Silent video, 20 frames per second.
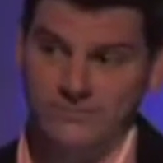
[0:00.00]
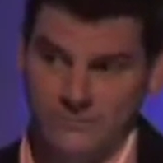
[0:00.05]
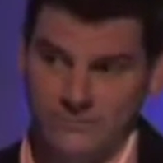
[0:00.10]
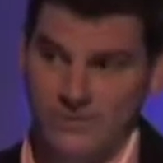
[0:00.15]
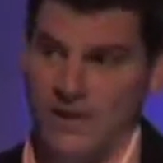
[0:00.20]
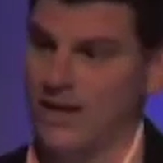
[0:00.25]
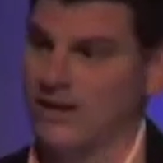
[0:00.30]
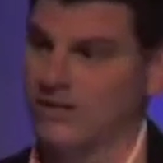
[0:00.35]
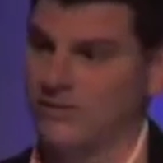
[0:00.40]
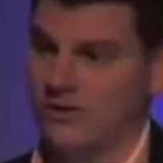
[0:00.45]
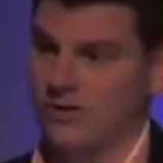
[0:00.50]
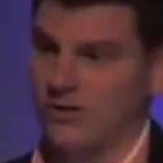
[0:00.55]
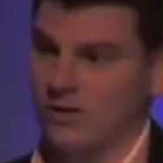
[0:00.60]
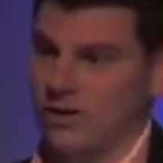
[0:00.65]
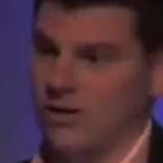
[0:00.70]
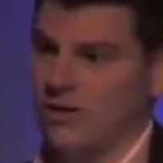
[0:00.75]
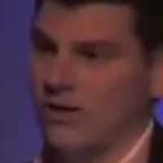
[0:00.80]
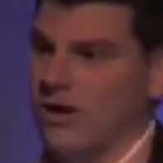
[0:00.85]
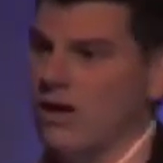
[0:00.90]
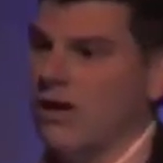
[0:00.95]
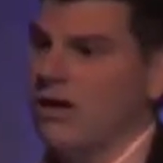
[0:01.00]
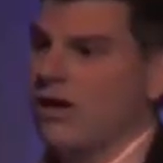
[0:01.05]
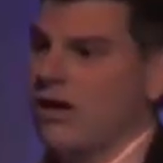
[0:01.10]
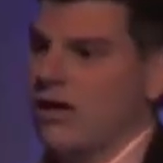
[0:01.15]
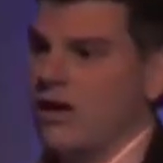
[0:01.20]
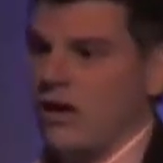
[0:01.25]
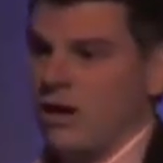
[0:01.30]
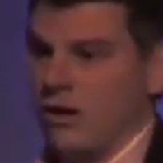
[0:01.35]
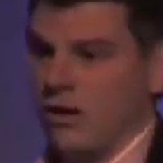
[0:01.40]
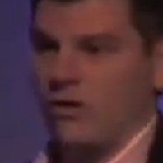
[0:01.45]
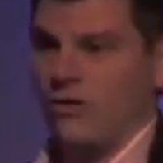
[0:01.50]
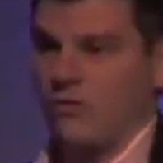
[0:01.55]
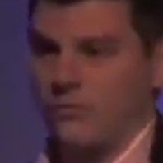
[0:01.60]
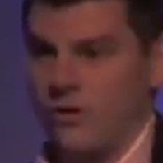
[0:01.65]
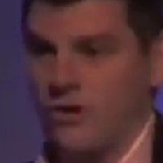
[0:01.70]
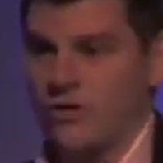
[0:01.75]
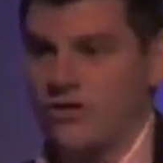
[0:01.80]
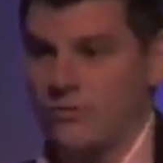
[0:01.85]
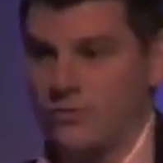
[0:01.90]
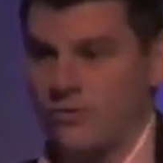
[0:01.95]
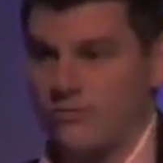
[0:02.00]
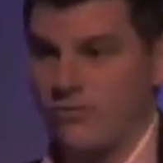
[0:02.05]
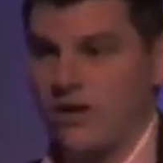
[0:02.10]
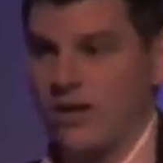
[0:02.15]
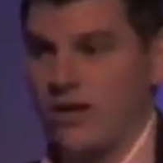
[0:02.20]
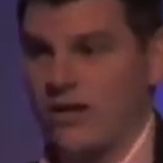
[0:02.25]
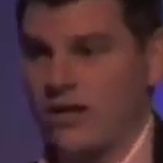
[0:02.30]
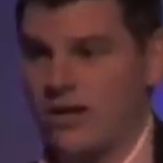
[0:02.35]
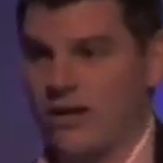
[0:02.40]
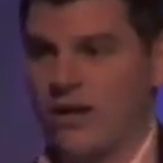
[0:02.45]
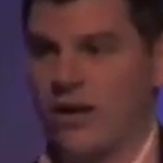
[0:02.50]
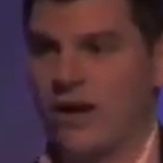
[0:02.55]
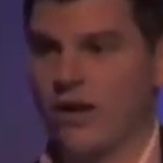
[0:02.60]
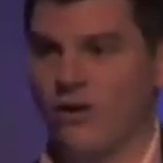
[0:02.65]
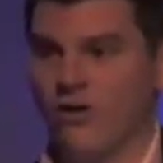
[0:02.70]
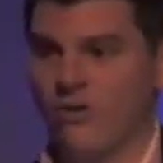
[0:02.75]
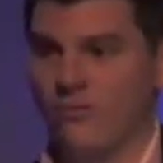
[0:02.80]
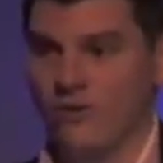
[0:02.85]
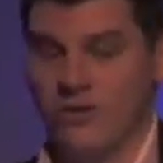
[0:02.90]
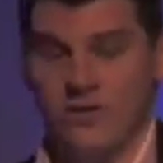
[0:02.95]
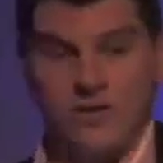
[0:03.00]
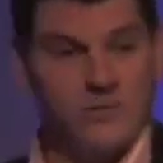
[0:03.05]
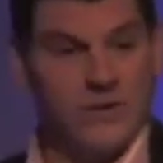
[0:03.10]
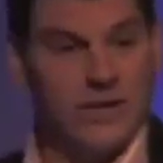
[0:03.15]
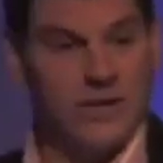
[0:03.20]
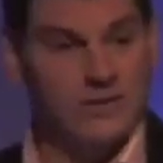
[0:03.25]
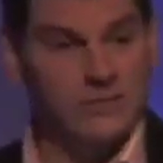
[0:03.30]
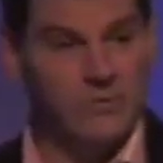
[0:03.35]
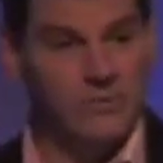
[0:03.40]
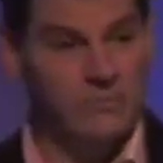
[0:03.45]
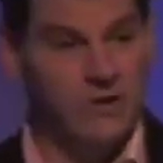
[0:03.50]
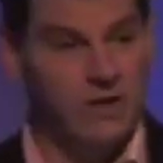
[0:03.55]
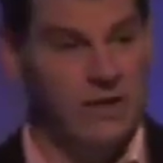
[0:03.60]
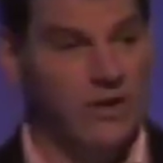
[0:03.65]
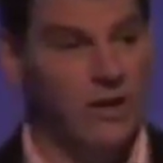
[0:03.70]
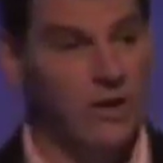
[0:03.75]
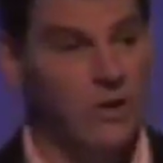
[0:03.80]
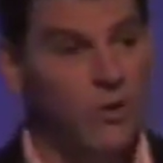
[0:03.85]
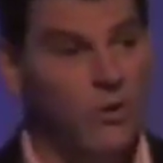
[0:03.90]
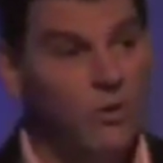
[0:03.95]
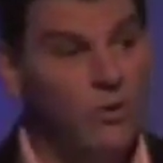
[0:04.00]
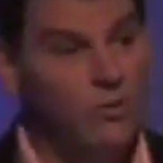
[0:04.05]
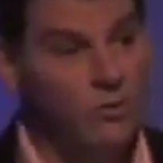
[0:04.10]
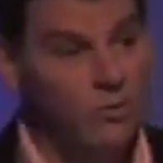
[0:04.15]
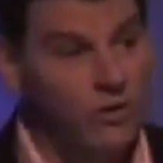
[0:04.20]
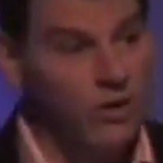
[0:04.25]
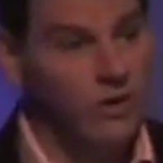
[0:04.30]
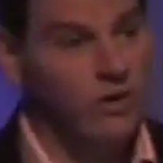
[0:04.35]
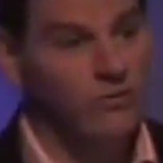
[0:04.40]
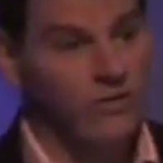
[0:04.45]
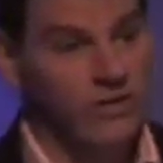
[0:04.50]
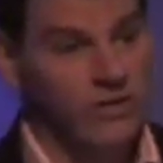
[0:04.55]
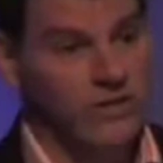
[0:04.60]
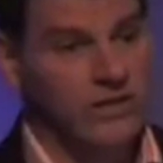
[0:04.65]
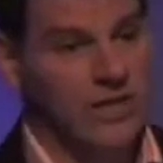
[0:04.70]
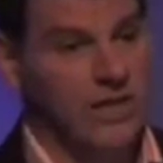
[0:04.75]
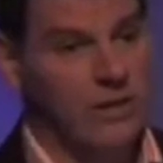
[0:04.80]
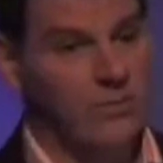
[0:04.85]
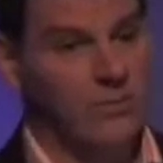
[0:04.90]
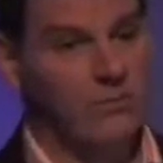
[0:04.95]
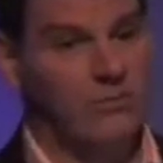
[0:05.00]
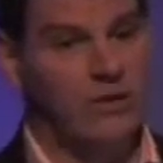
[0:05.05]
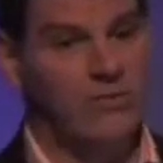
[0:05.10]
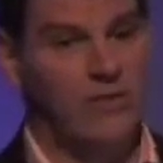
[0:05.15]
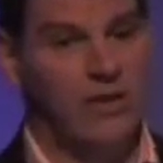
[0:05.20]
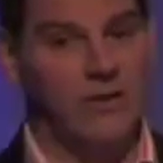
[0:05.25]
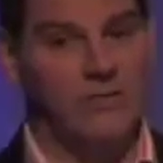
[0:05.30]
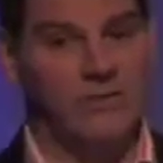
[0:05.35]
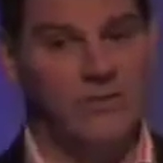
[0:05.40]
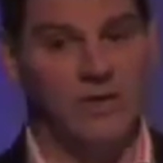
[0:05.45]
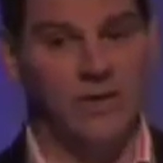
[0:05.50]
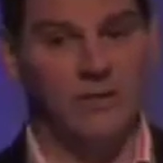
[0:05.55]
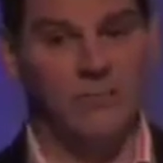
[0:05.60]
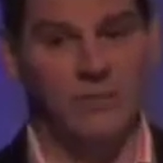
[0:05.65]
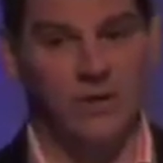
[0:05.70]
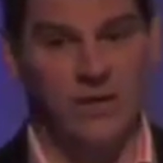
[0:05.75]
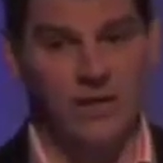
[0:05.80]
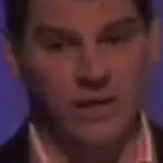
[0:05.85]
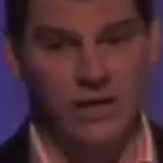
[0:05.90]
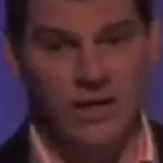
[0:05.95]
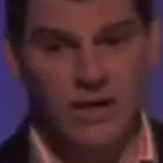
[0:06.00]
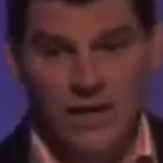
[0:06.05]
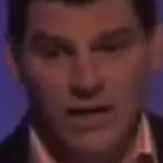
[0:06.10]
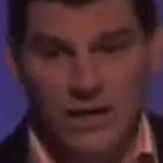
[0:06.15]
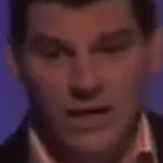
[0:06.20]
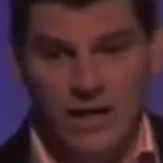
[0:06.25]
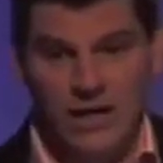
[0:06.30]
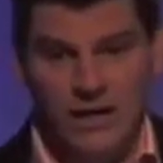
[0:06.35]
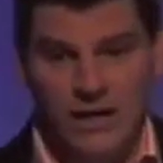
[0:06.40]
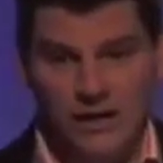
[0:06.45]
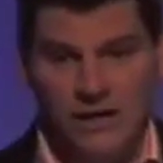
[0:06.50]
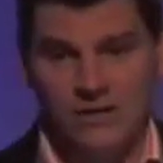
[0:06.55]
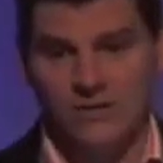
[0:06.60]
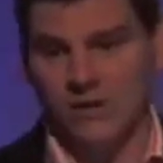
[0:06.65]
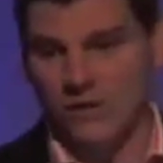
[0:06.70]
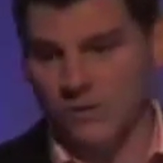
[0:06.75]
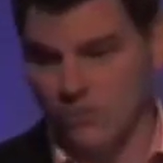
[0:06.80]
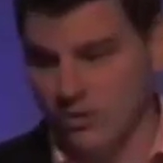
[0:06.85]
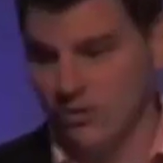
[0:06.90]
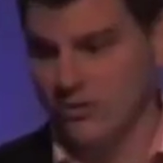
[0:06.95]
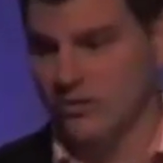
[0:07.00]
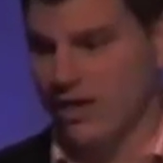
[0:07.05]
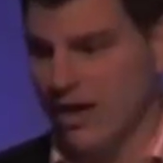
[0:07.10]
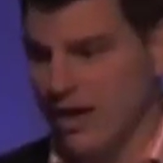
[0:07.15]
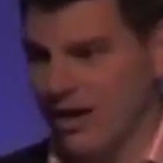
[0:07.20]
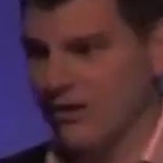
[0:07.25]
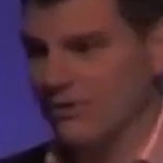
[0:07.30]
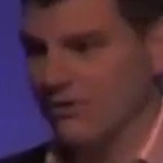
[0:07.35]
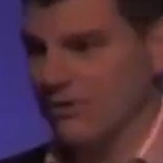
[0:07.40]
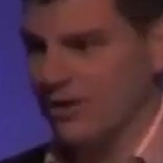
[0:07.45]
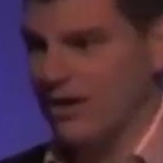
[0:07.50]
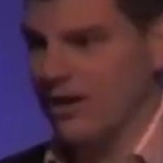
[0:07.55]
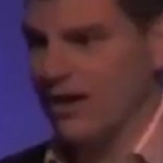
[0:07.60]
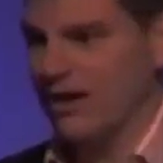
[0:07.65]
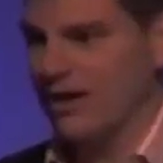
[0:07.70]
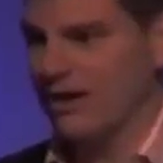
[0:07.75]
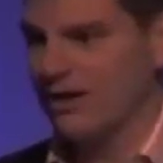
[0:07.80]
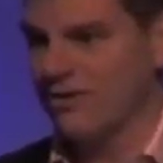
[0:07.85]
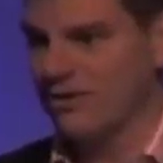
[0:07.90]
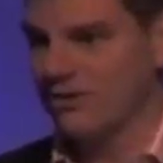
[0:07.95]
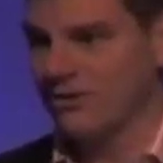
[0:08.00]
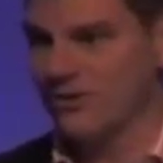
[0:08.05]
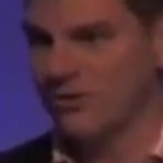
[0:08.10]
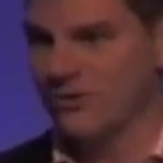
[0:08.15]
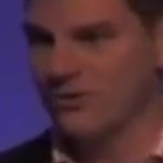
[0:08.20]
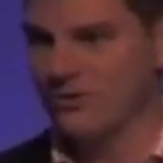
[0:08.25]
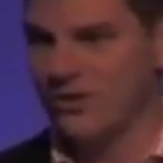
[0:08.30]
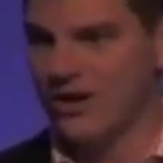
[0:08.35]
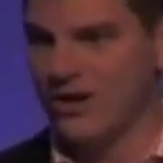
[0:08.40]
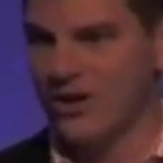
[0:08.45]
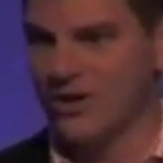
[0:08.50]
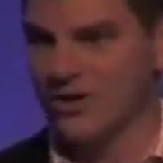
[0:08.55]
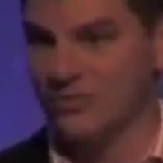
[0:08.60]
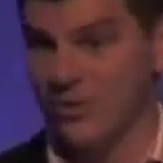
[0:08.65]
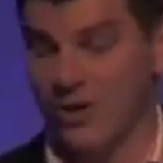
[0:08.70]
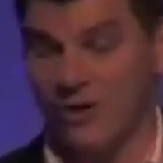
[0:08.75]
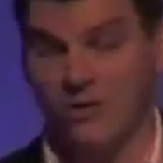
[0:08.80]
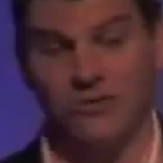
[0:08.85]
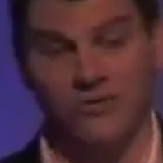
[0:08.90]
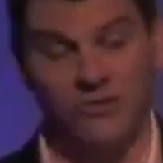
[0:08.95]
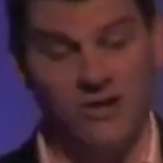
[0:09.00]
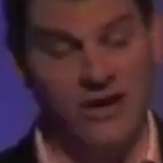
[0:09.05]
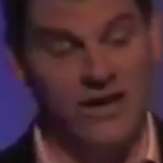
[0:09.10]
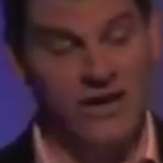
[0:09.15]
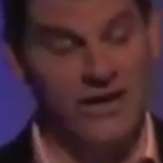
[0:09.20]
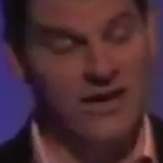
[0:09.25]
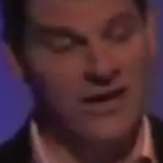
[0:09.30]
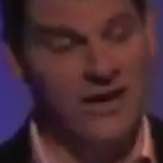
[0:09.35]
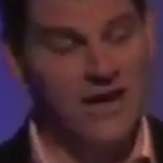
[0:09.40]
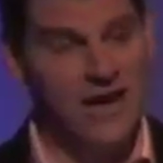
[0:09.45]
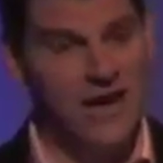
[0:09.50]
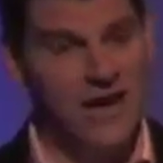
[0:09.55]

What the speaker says: Yeah, so, a lot of words have been written, and a lot of business plans have been written, an awful lot of venture capital and private equity company has gone down the sort of the last mile drain.